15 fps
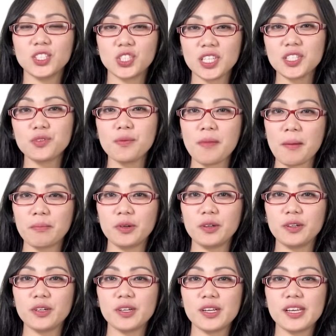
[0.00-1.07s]
Just
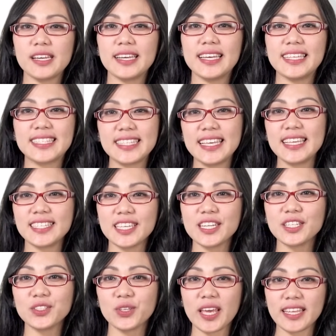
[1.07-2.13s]
remember, it's
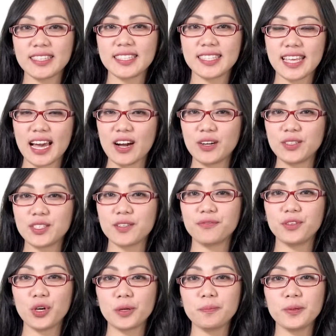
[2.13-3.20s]
easier to get discounts if
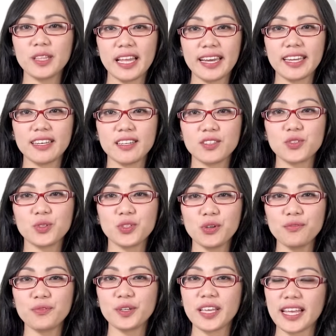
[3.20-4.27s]
you're polite, so
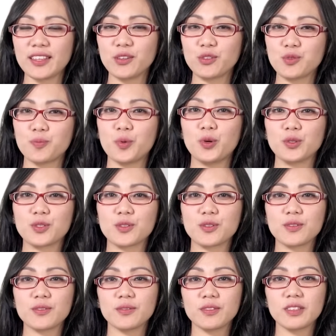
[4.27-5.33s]
don't forget those
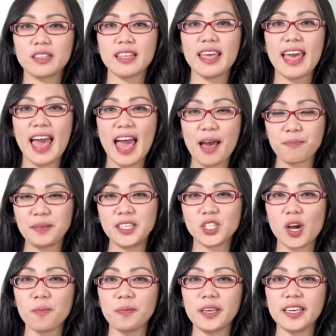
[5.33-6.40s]
pos. Happy
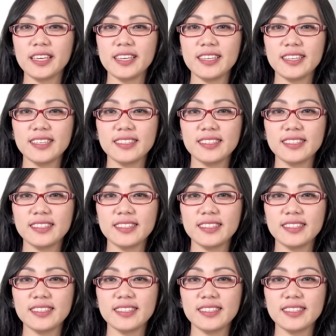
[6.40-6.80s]
shopping!